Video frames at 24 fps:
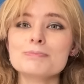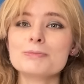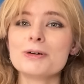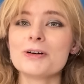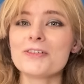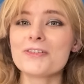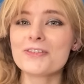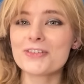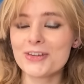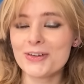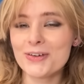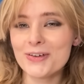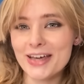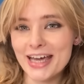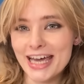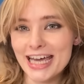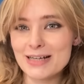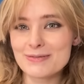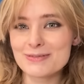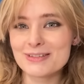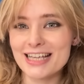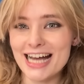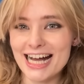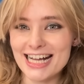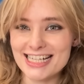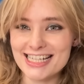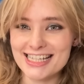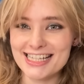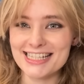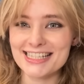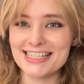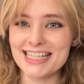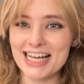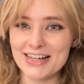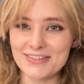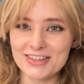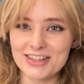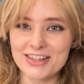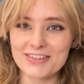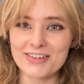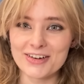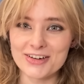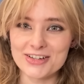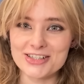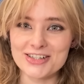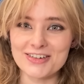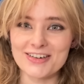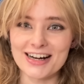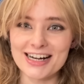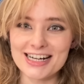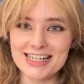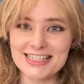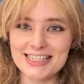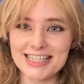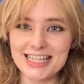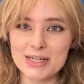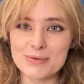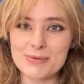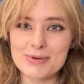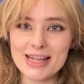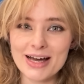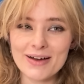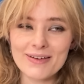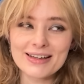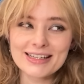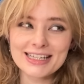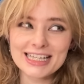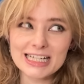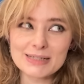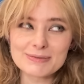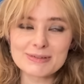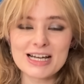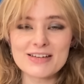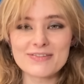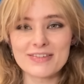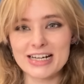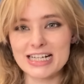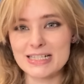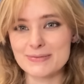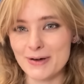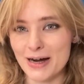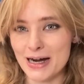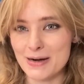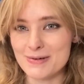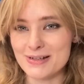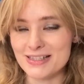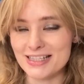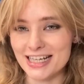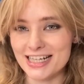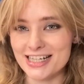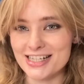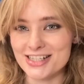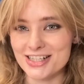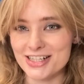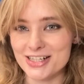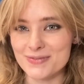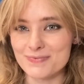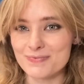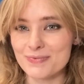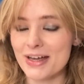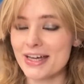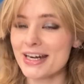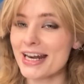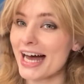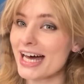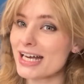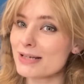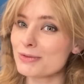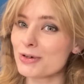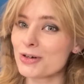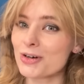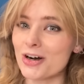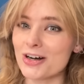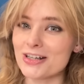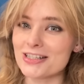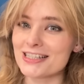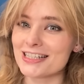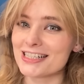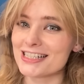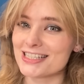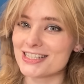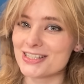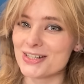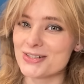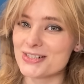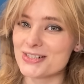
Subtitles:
But few games get to this level of notoriety without a little bit of experimentation, and Animal Crossing is no